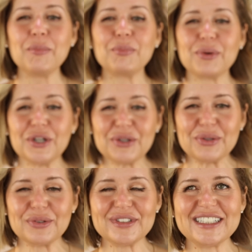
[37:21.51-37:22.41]

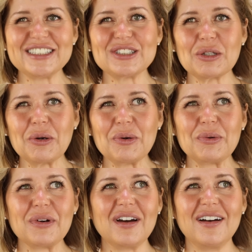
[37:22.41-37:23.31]
prune.
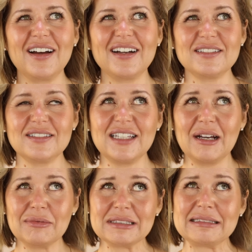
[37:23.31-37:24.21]
So
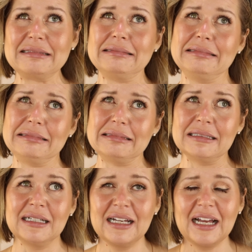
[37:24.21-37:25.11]
that was like,
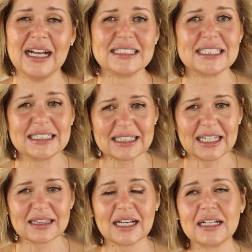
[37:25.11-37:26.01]
ugh, didn't
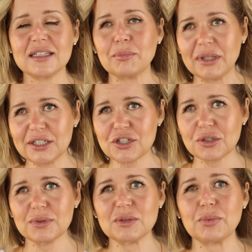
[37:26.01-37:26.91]
like that. The plunger
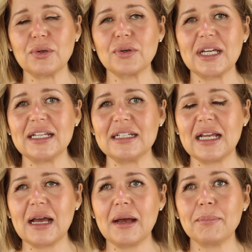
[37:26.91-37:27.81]
was broken,
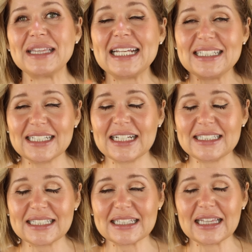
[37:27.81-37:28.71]
but it
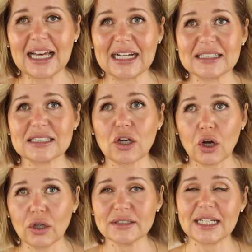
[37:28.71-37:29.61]
did last
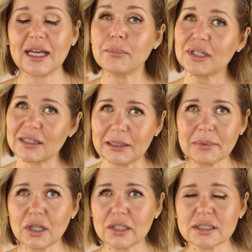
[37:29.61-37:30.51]
all day. I put a lip
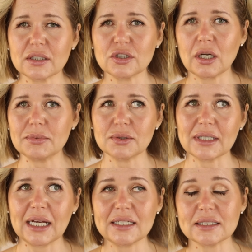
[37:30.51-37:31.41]
gloss on top so it
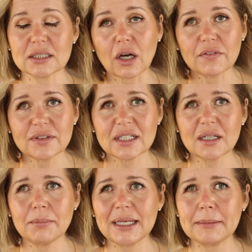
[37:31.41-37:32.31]
kind of softened it
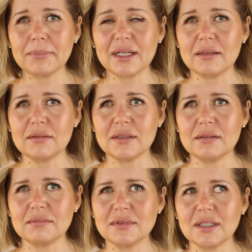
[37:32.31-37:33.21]
a bit, but
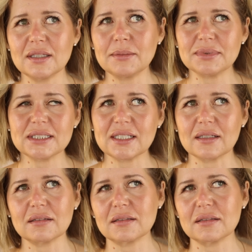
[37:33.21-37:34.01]
the lipstick,